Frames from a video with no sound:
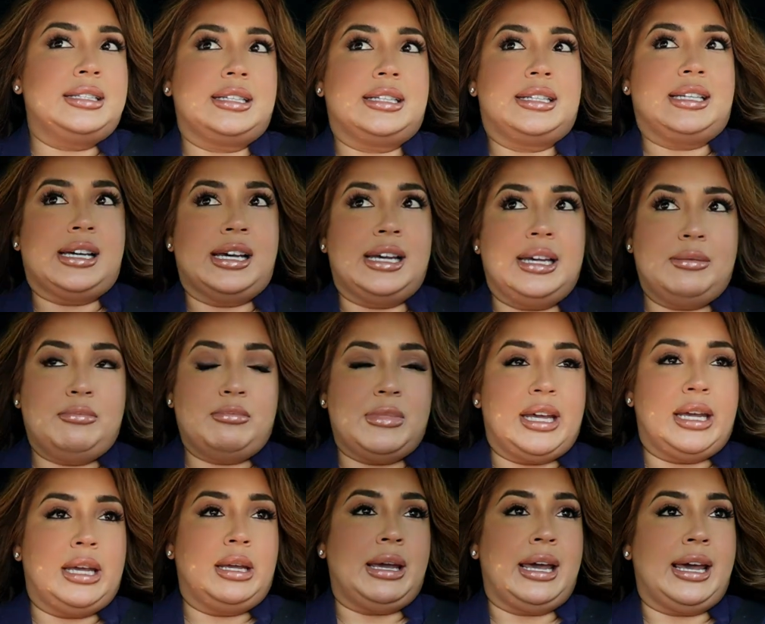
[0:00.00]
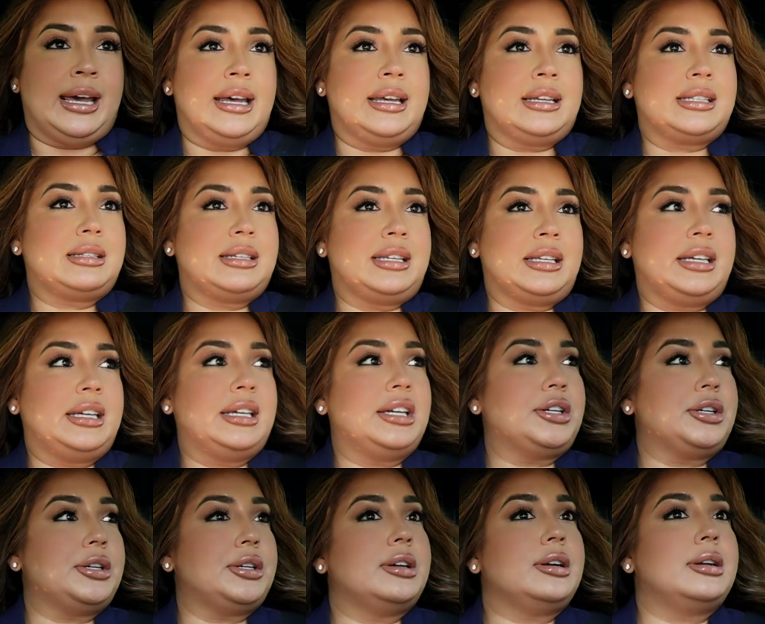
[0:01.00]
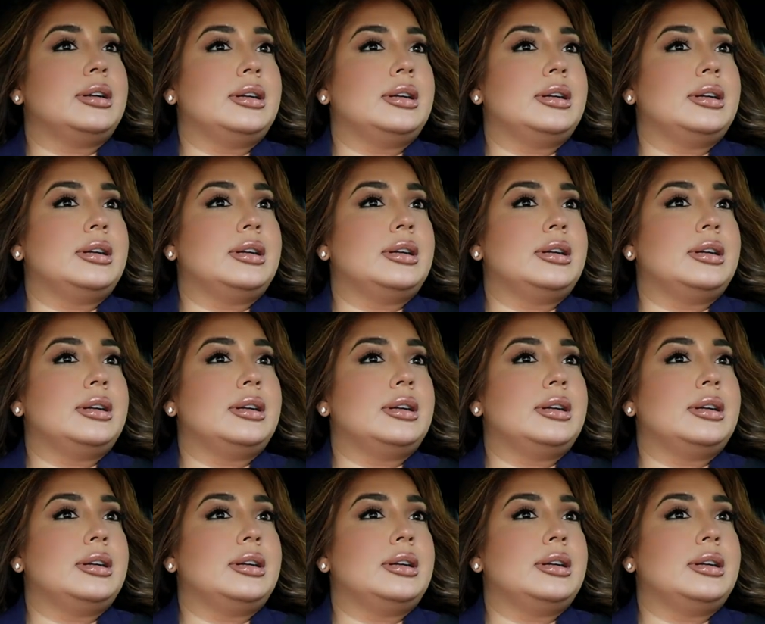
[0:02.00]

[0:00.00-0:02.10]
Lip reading: to get my ass in gear.